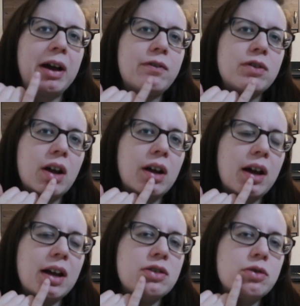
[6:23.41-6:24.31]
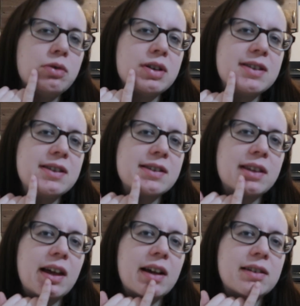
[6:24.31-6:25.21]
But I noticed
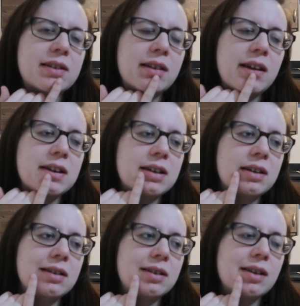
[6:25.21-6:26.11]
this last, like,